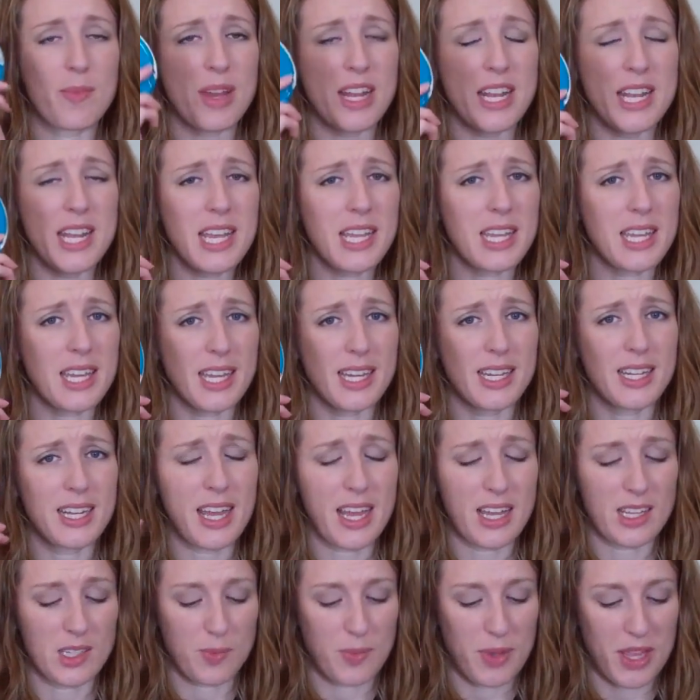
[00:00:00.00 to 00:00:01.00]
And my knit
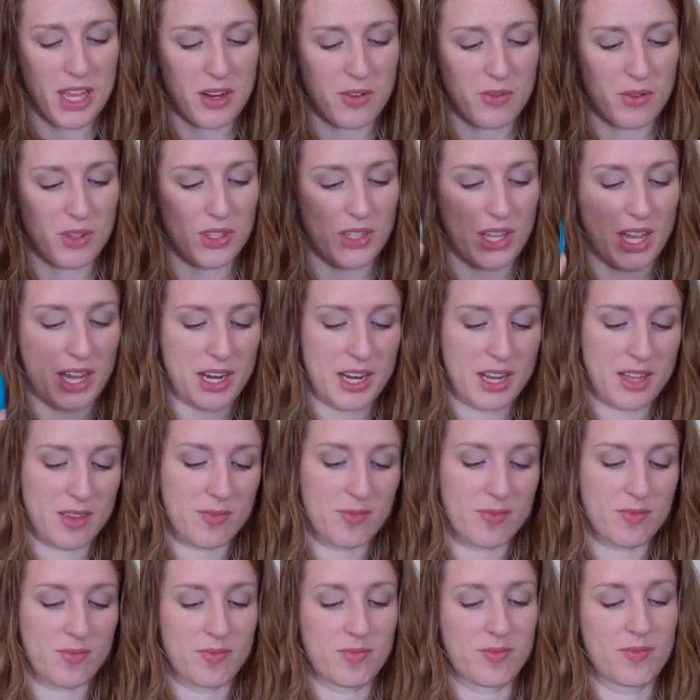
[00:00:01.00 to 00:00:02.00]
kit has been
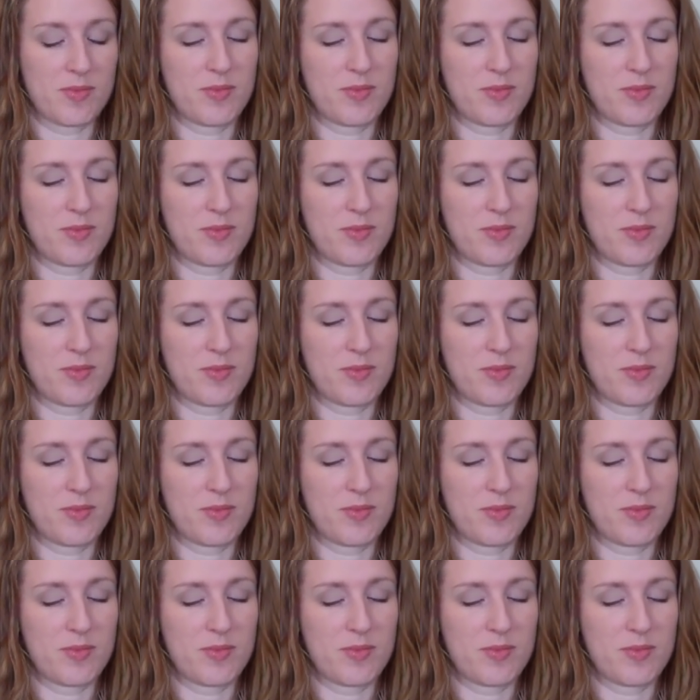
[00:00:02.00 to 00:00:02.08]
residing